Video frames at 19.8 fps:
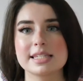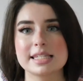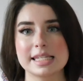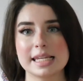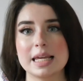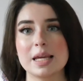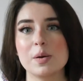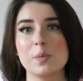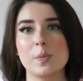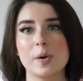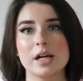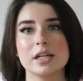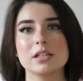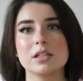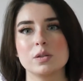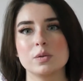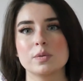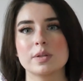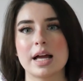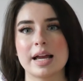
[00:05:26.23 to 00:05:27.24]
see what
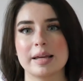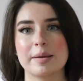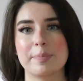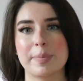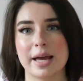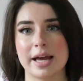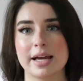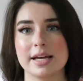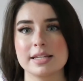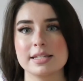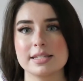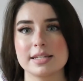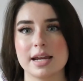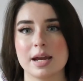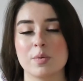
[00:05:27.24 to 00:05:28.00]
you like best